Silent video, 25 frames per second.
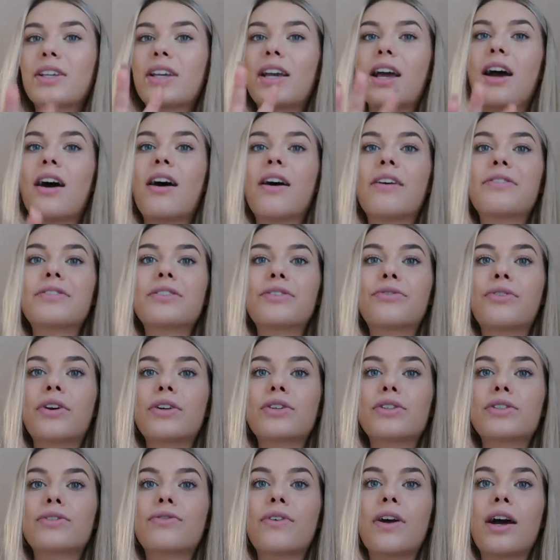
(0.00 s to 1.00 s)
So yeah, after
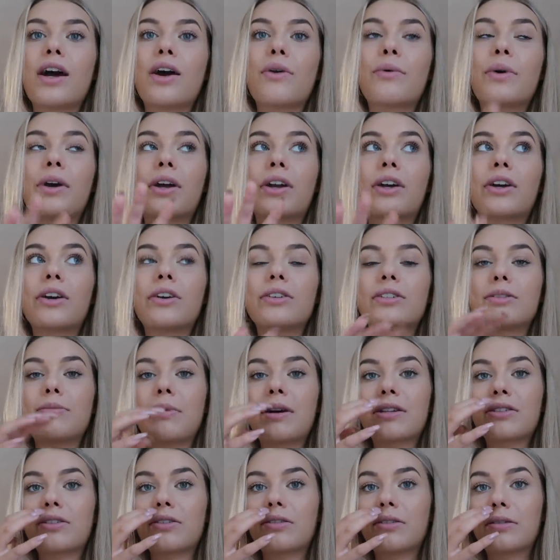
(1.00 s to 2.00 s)
Freshers' Fair, we're gonna go to
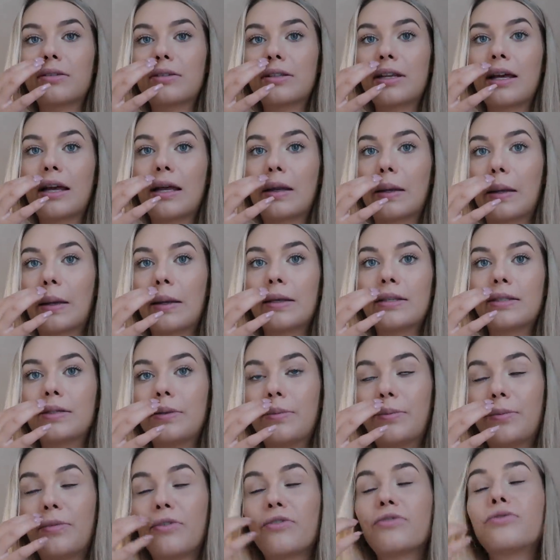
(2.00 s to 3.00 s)
McDonald's and get
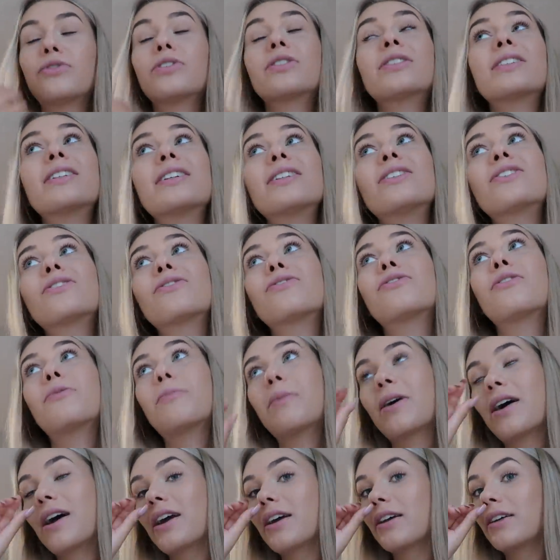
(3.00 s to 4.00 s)
some footage for
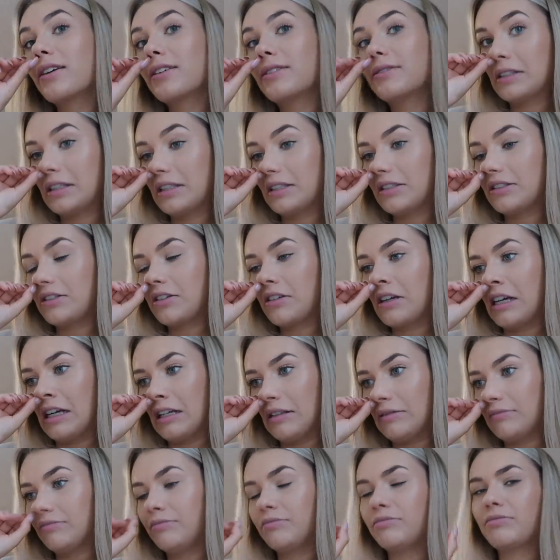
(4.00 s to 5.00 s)
my
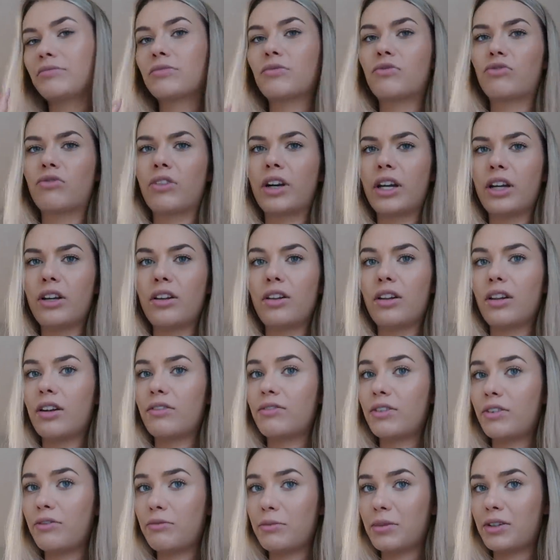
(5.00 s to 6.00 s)
Instagram reel.
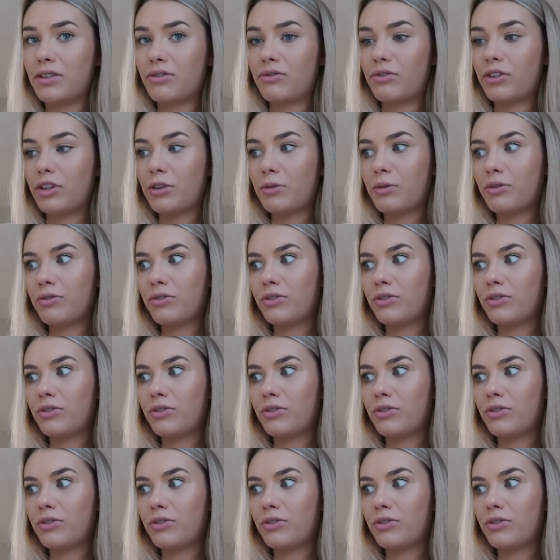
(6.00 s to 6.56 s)
I've never made a reel